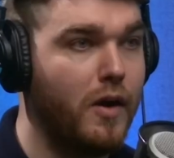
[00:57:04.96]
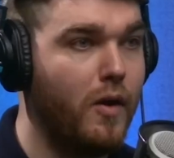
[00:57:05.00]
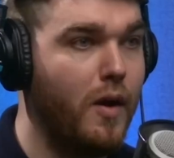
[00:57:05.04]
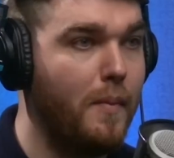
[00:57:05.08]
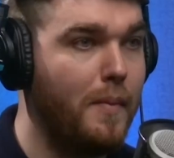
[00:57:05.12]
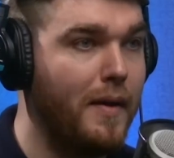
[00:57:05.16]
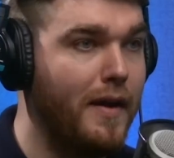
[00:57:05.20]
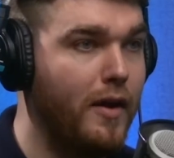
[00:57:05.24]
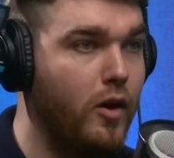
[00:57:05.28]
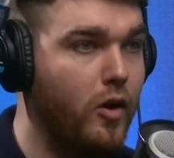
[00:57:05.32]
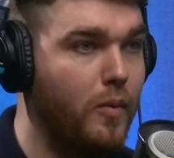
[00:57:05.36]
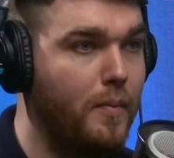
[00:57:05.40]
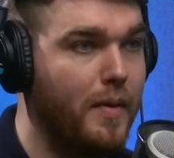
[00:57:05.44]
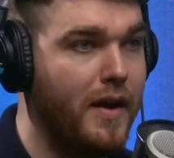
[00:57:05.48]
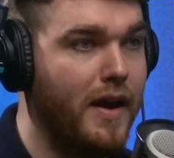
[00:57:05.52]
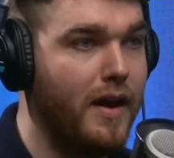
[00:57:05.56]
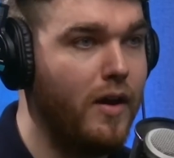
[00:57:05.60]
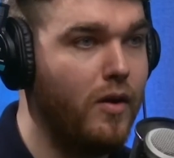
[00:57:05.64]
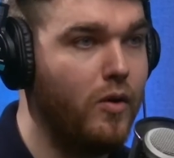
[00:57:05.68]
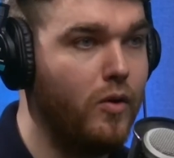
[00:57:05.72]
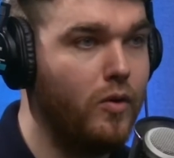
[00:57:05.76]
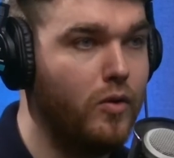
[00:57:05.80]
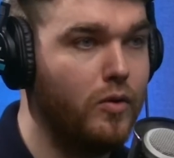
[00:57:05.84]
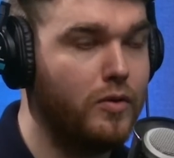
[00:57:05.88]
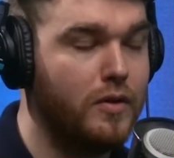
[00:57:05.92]
go up a little bit,
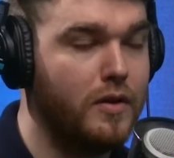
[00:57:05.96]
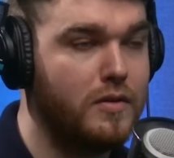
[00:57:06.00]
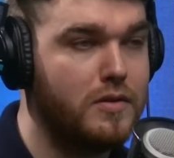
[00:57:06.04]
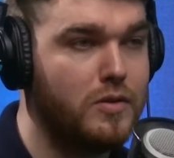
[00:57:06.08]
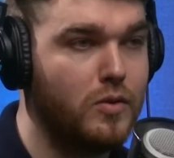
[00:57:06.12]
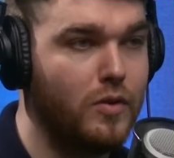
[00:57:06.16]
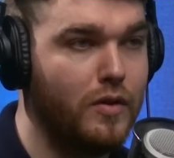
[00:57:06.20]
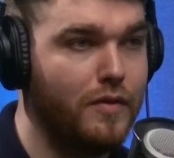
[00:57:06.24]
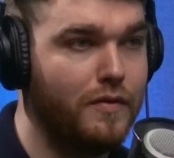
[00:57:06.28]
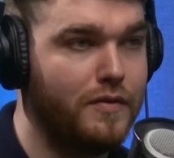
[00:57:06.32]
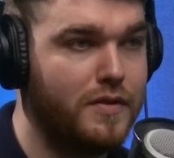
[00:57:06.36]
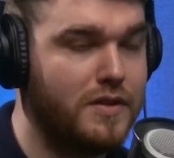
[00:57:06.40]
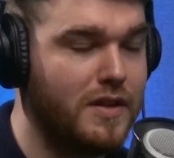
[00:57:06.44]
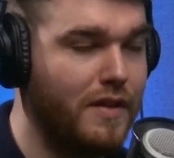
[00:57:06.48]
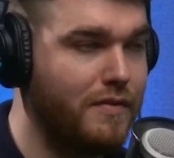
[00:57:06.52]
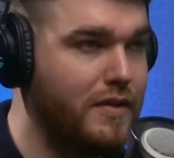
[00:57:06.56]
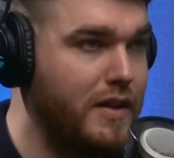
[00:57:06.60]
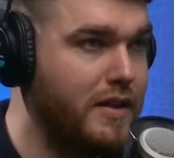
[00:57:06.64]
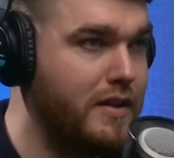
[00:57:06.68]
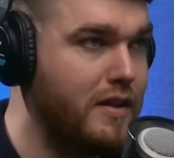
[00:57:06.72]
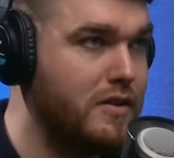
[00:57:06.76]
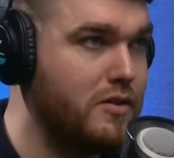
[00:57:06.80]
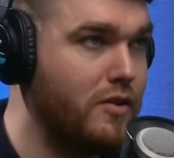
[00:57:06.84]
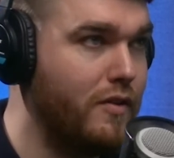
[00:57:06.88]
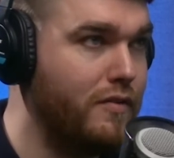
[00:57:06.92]
or the sort of stuff that he
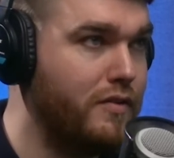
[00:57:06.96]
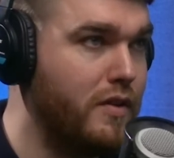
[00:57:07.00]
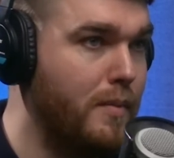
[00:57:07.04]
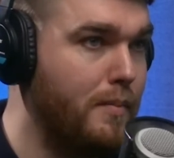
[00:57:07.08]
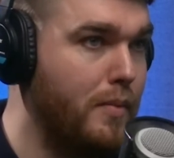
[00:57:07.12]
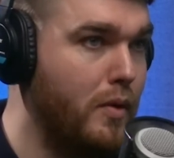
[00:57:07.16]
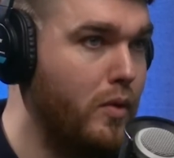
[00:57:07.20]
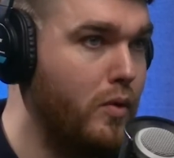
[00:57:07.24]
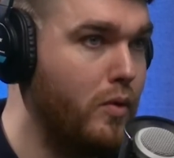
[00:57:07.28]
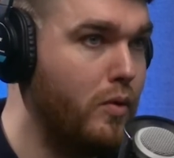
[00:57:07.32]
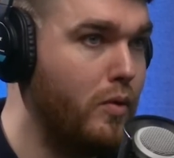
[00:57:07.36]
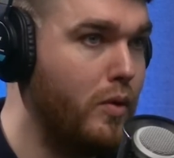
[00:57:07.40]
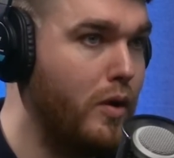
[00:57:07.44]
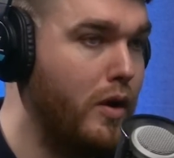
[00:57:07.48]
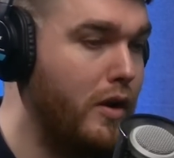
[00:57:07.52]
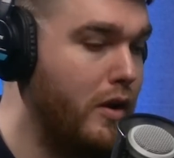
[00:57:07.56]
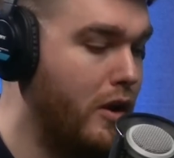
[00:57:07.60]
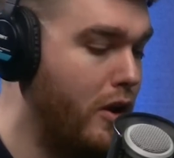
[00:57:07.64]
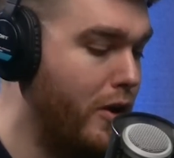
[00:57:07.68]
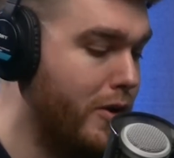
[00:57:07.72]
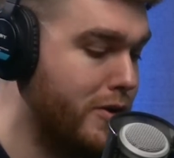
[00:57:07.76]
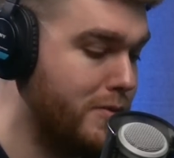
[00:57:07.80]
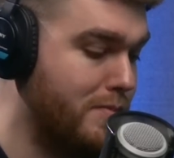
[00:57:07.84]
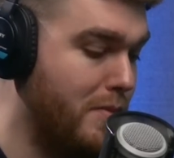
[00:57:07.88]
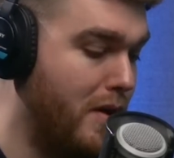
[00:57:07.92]
does off the ball
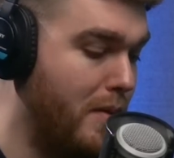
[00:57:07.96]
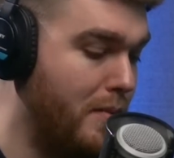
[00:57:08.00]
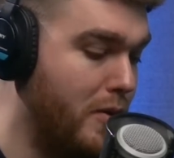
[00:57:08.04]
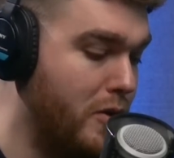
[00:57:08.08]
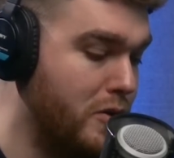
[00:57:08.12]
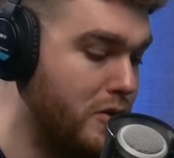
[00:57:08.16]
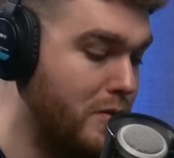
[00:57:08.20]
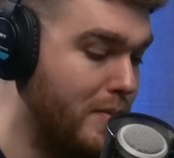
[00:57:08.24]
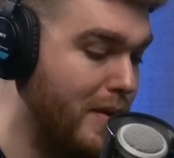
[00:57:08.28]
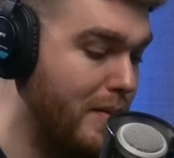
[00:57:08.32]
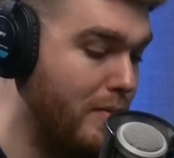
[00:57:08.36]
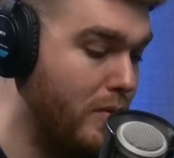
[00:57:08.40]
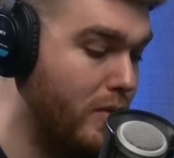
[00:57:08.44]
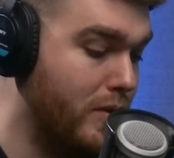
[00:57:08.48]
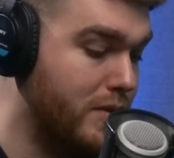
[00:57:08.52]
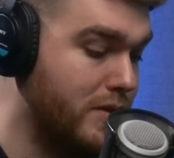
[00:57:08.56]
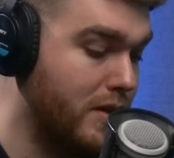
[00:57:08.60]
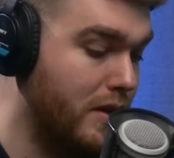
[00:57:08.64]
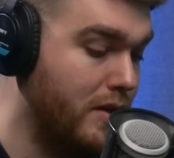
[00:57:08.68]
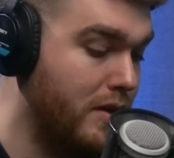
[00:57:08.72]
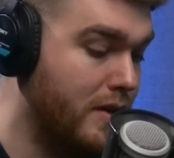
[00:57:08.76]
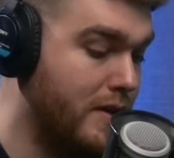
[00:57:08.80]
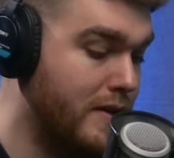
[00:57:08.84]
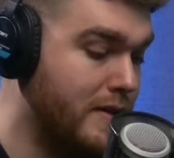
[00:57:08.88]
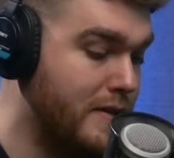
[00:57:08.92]
unlocks Marmoush a bit more.
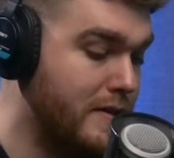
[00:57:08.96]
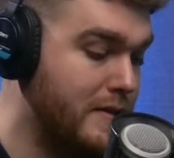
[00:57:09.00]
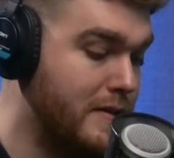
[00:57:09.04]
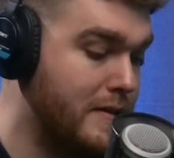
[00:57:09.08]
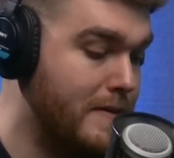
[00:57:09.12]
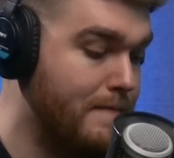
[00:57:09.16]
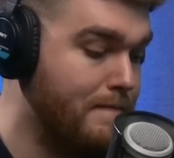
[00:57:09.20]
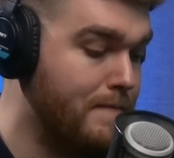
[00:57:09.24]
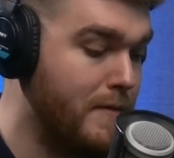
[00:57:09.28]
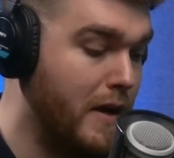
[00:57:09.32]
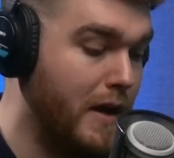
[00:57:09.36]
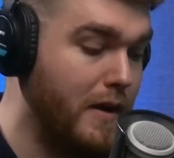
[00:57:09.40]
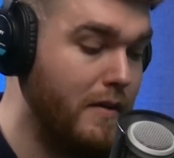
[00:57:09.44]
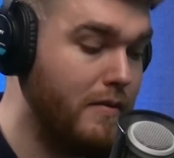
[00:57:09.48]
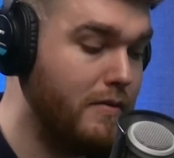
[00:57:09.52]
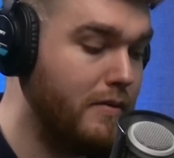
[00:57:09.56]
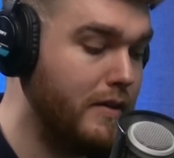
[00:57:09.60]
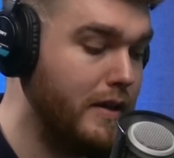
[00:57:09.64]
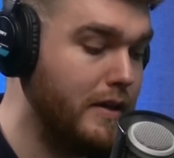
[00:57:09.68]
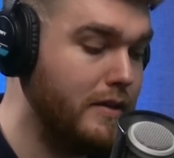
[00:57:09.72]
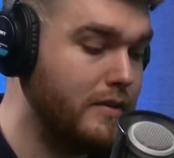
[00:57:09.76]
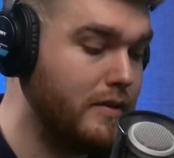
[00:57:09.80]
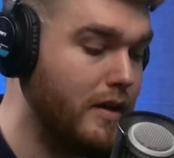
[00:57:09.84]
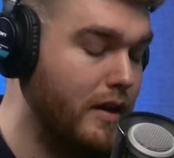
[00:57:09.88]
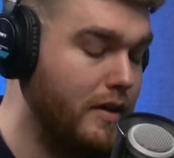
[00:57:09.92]
So I don't
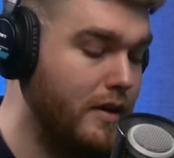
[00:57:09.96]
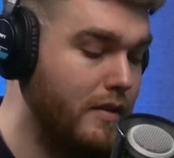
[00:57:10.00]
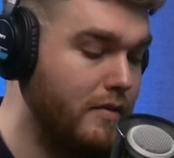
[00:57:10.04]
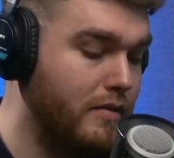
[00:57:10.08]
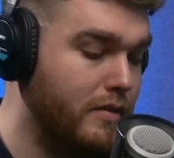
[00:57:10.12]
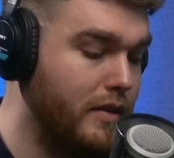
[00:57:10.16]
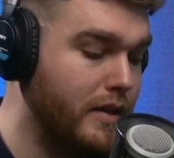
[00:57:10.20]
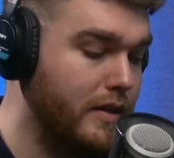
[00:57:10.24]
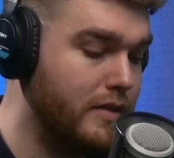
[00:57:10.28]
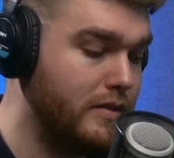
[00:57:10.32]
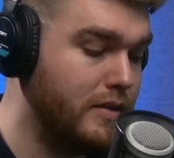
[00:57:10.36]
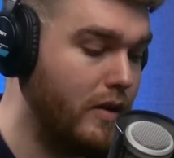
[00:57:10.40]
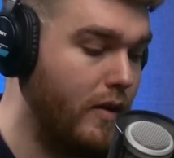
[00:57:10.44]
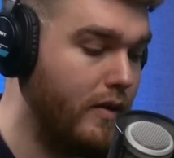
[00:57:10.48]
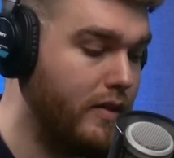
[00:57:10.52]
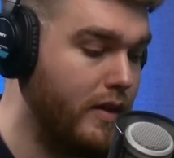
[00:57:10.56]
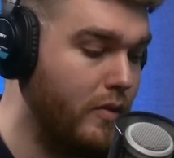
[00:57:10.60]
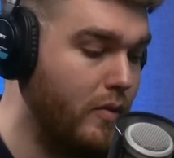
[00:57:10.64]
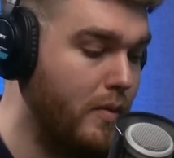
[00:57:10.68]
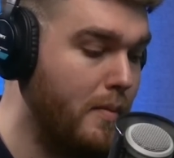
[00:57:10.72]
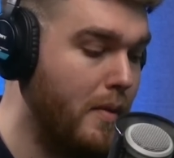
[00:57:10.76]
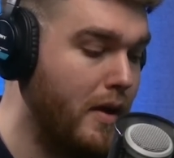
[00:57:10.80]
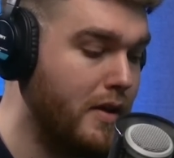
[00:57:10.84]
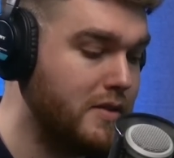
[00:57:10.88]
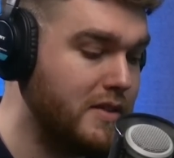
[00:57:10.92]
think so. I think
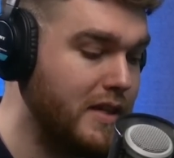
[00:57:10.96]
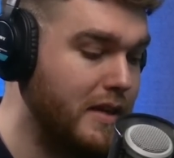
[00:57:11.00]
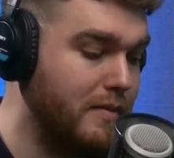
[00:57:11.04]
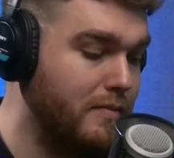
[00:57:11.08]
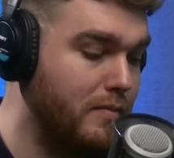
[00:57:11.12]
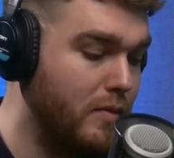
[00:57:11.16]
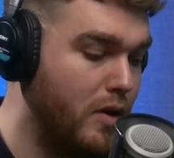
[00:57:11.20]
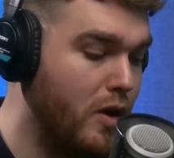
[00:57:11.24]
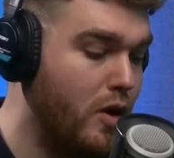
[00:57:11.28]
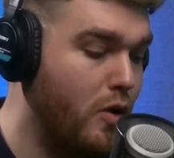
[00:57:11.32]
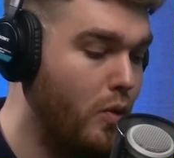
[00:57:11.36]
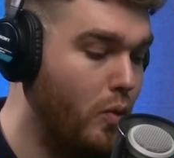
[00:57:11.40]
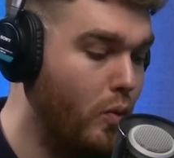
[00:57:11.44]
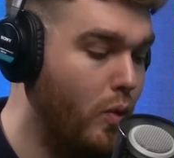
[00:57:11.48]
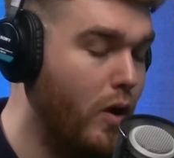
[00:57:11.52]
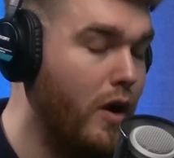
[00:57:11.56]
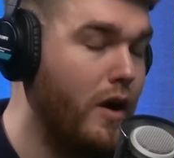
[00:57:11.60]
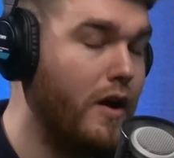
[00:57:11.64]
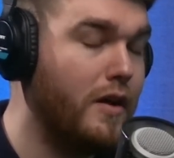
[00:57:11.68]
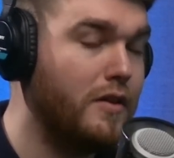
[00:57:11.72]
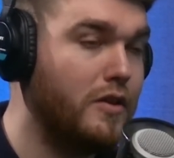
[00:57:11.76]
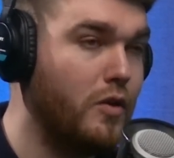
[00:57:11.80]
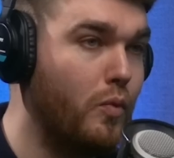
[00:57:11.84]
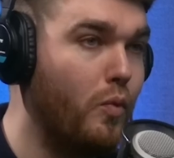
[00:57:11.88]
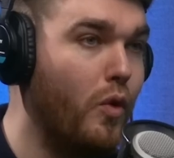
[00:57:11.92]
we might see.
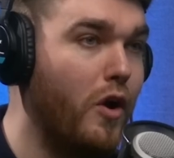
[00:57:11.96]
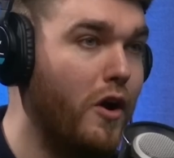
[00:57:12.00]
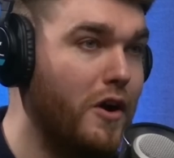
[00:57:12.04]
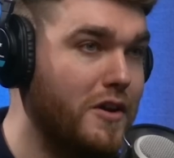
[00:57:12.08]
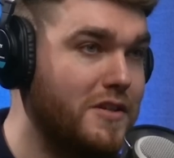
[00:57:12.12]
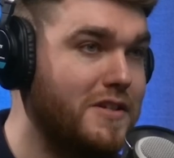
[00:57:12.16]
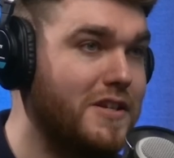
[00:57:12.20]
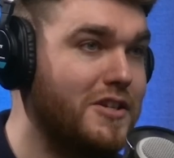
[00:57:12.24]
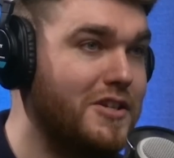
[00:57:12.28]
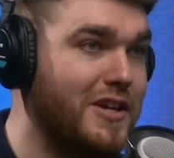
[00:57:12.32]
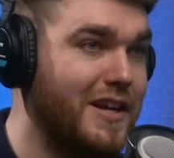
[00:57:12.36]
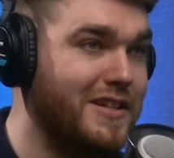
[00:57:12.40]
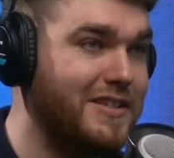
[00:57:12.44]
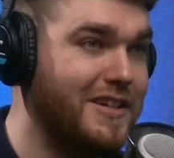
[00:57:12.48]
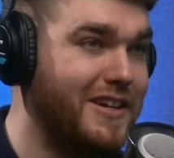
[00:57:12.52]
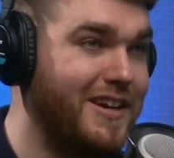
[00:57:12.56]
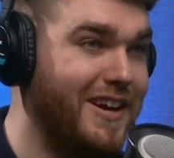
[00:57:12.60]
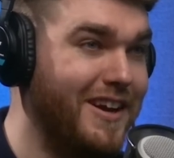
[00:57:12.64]
The worst is yet to